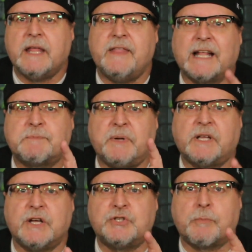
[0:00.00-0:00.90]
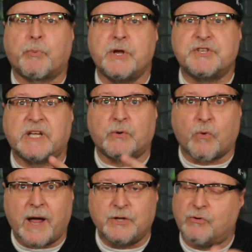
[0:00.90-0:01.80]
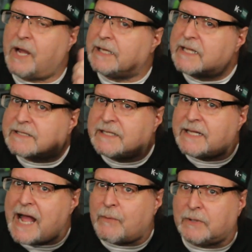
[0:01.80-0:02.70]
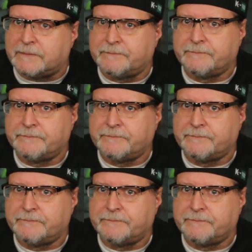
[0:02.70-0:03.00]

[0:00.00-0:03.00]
that's because you're preaching it right. You've got to listen to that one.